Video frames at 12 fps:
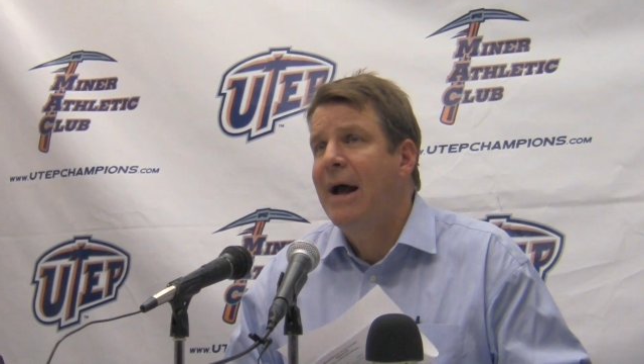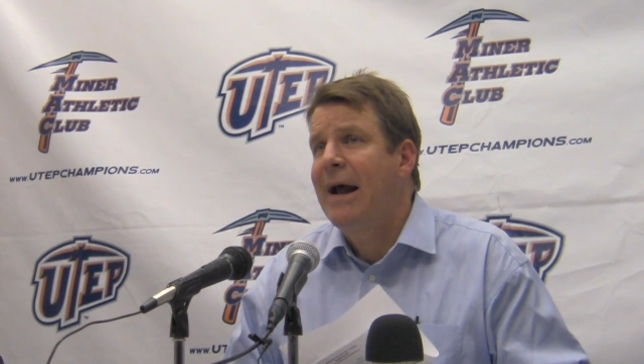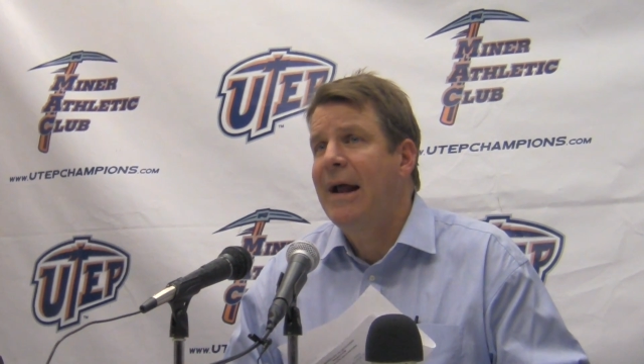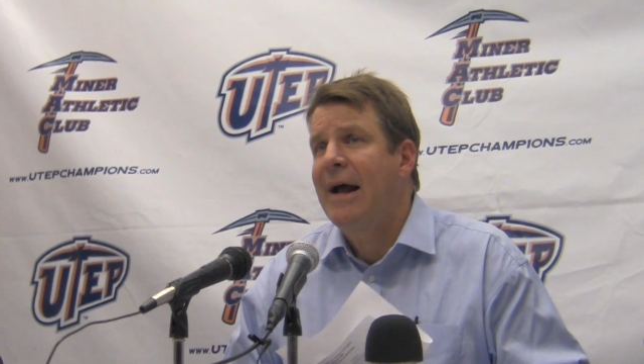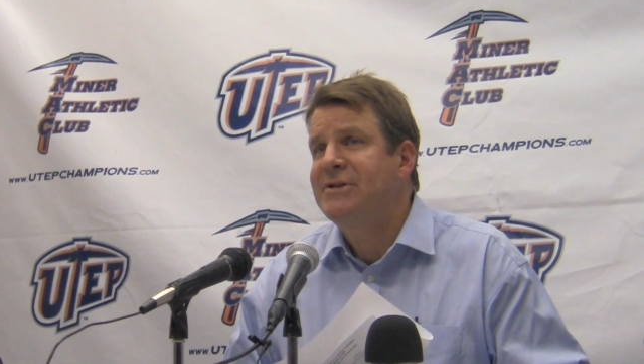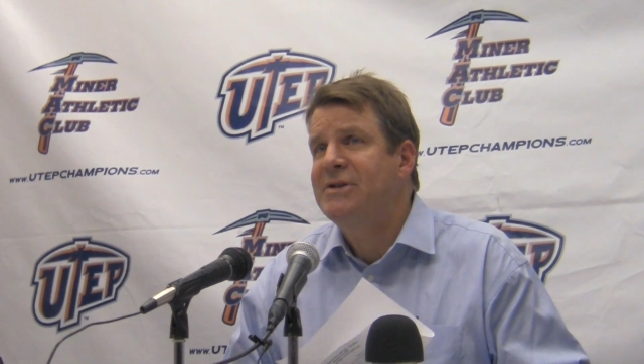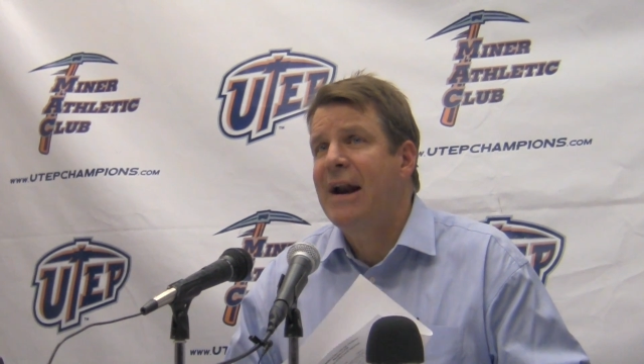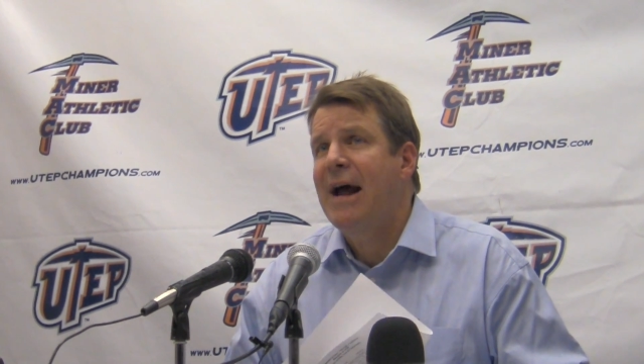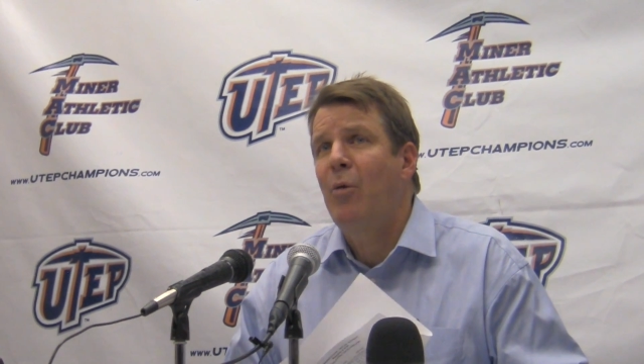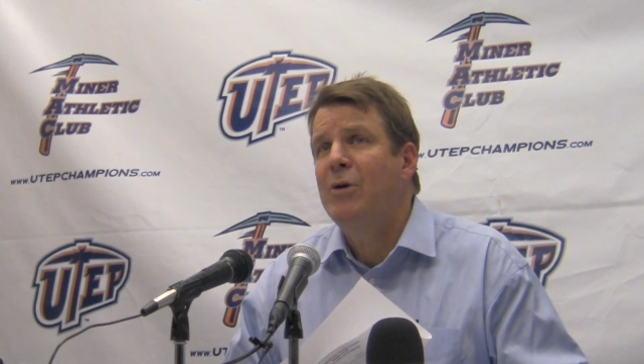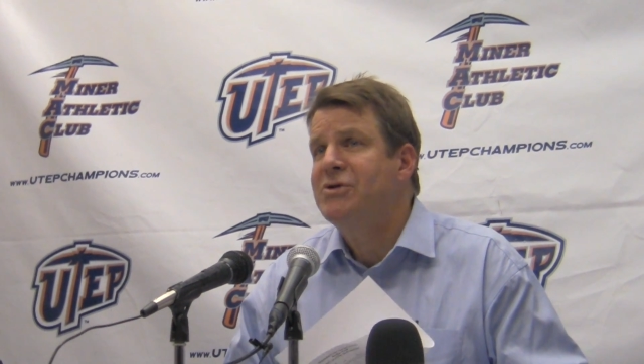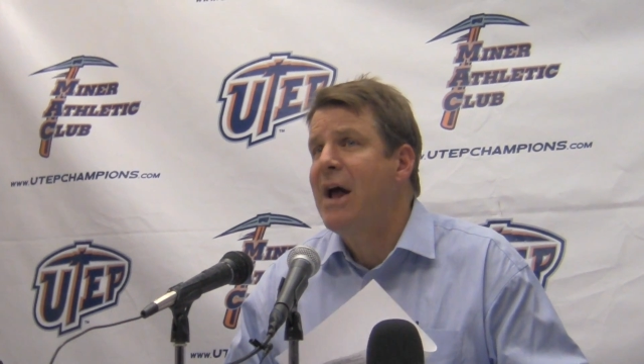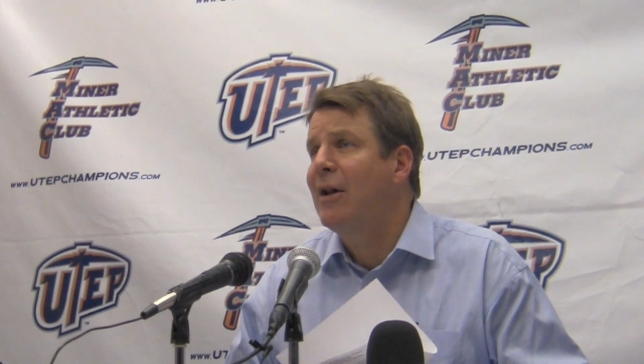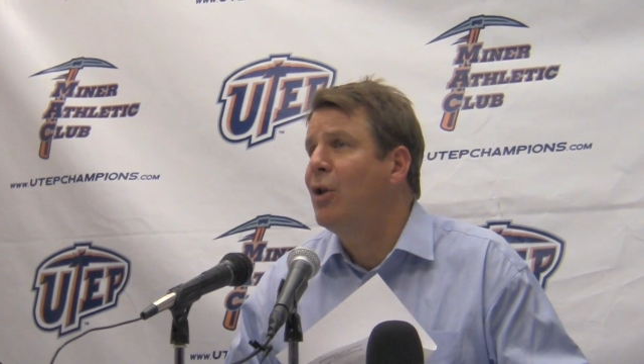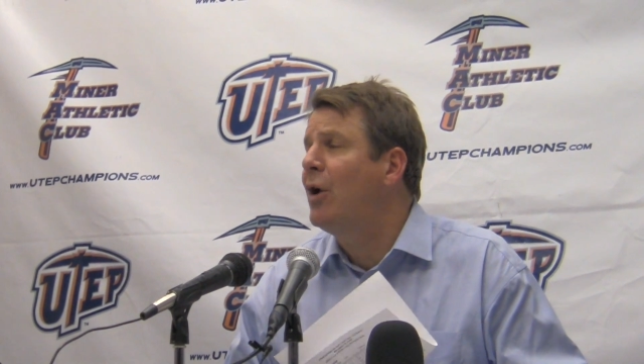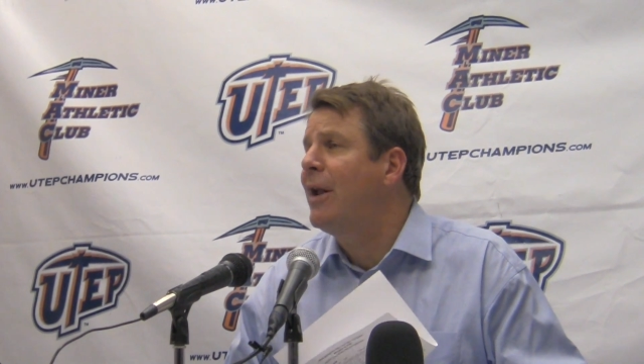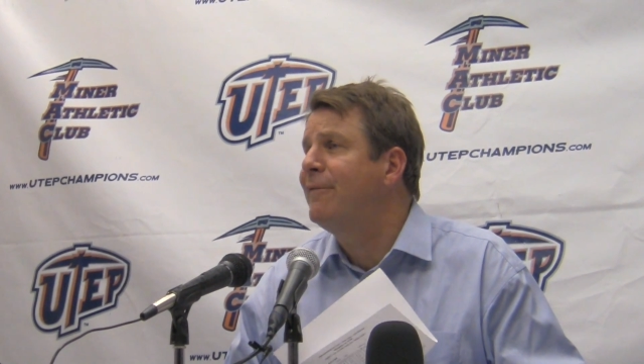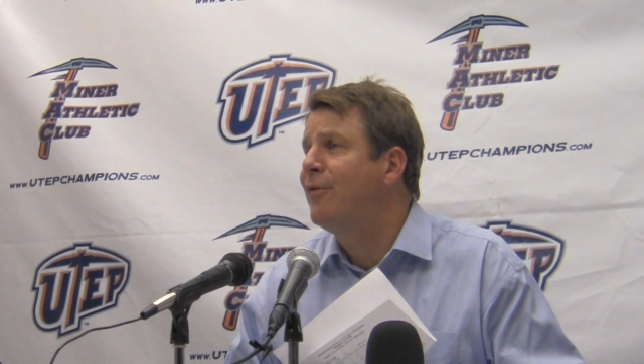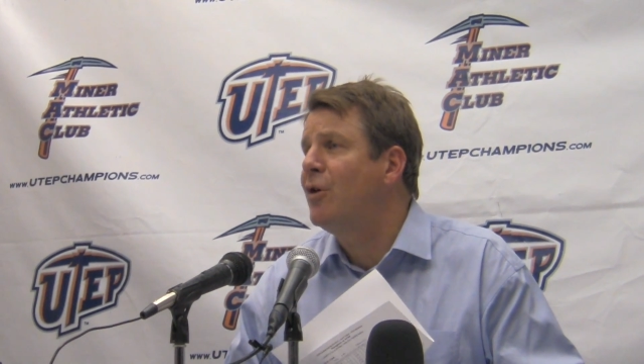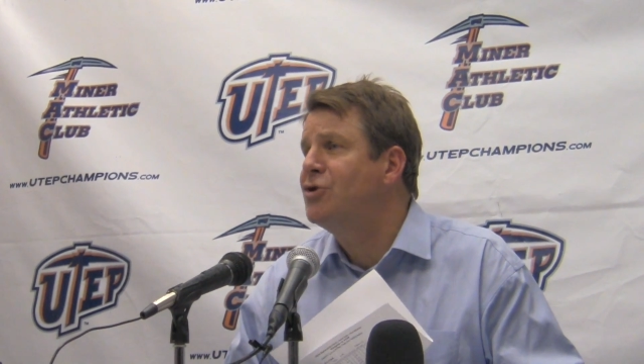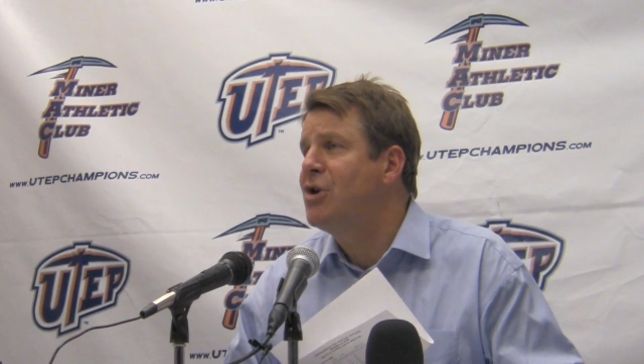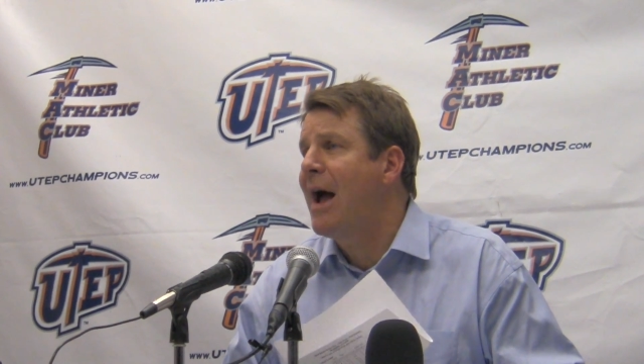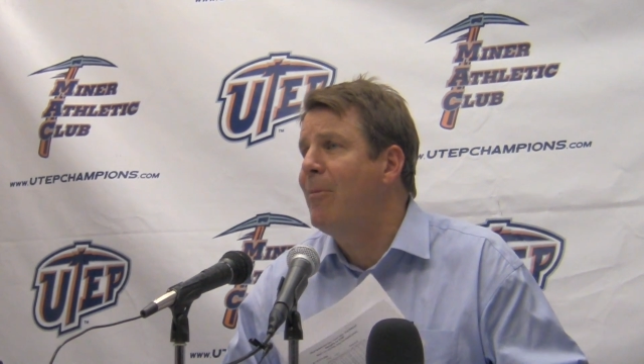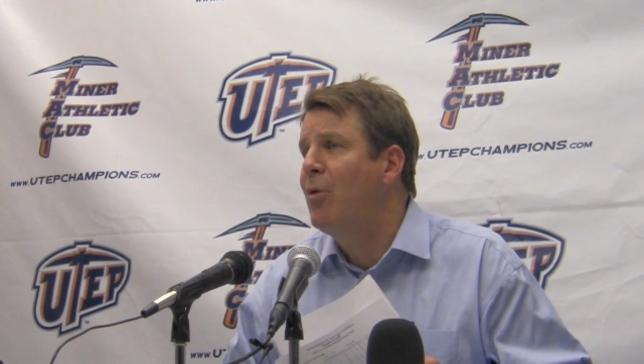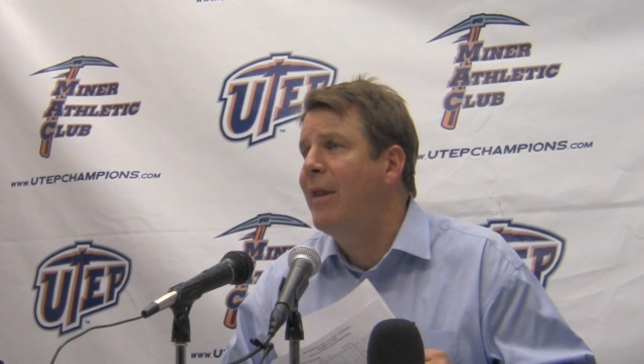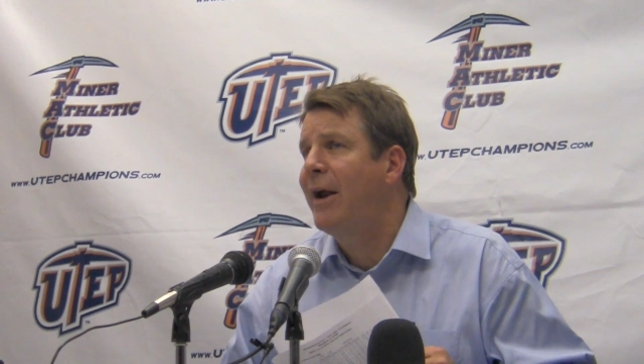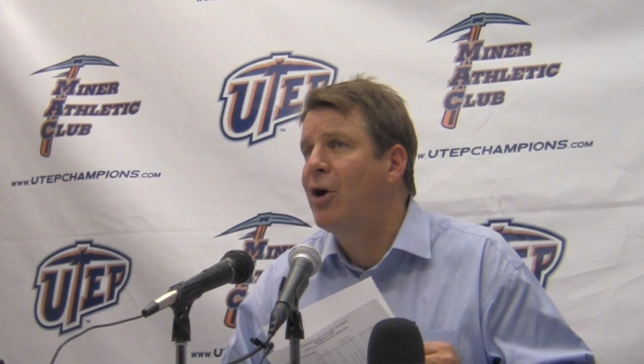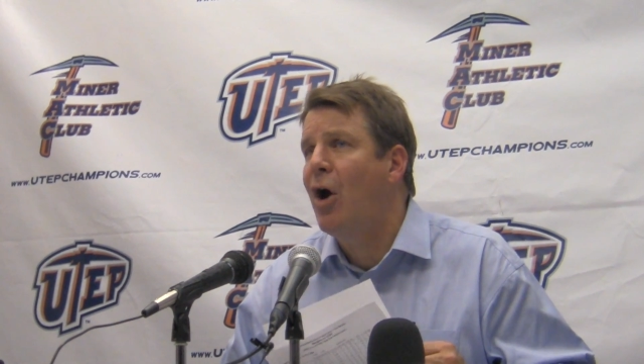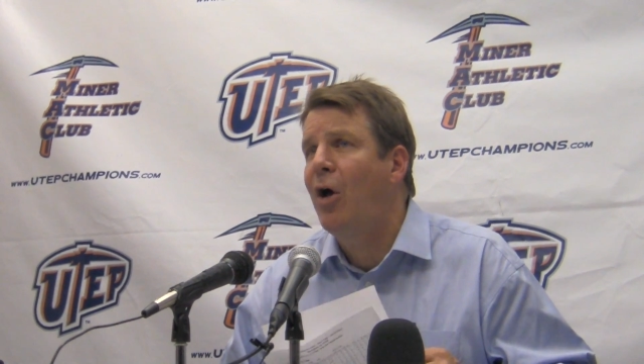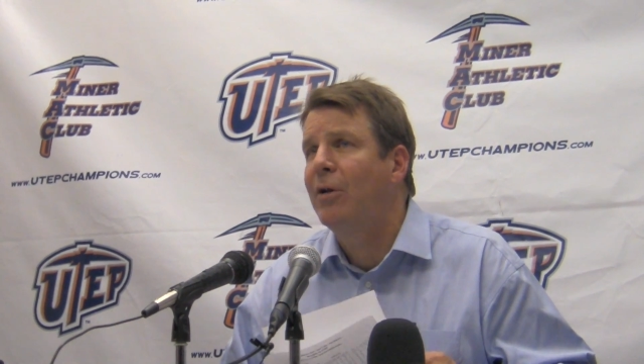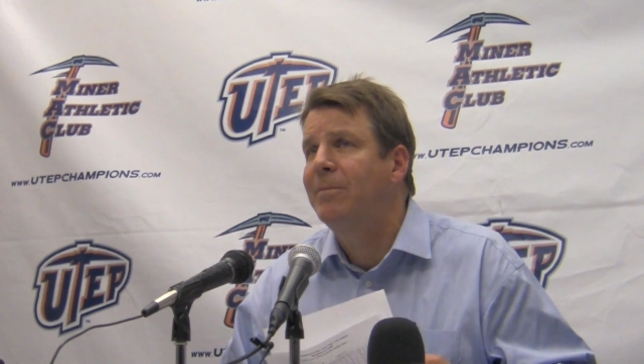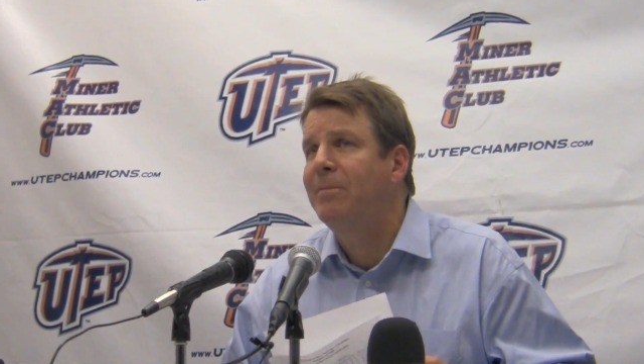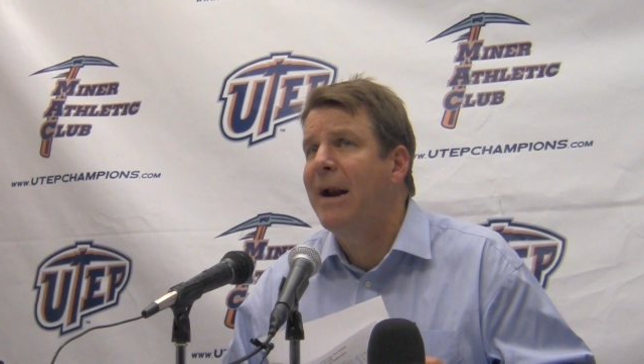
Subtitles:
I said I was not looking for a job when they called,